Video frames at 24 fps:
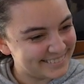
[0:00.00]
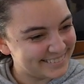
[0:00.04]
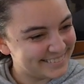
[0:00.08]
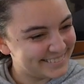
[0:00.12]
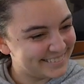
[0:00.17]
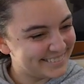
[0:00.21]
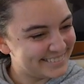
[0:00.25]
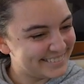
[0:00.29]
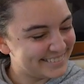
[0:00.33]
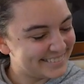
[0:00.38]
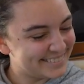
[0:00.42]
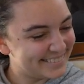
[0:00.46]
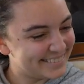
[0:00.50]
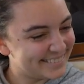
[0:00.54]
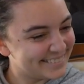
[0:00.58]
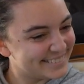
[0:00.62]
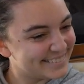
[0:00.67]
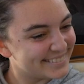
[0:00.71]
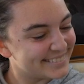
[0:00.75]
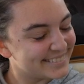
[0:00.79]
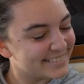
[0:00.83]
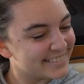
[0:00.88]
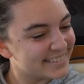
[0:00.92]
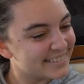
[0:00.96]

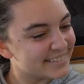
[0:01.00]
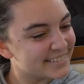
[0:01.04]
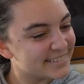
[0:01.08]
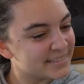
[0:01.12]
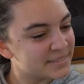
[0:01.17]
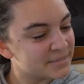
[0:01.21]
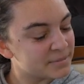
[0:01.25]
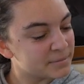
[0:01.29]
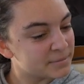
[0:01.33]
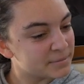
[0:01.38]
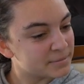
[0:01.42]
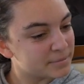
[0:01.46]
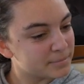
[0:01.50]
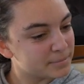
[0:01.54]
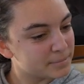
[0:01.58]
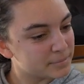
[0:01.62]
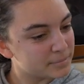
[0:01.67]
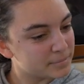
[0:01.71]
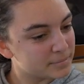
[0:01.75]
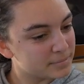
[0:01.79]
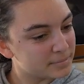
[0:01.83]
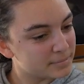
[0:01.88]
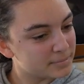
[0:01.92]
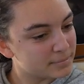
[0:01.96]

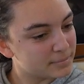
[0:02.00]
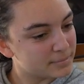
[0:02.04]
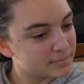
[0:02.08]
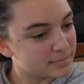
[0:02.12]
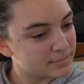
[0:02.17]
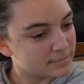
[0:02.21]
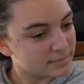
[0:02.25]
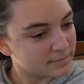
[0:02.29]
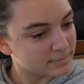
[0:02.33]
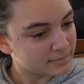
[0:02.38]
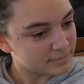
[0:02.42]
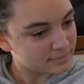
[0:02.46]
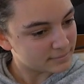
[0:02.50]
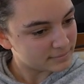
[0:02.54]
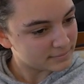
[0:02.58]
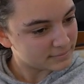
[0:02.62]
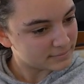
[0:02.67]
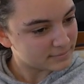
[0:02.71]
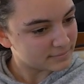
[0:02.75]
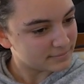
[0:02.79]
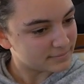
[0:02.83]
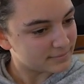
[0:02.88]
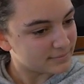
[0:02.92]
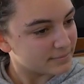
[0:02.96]

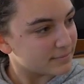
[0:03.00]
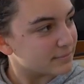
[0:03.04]
(silent)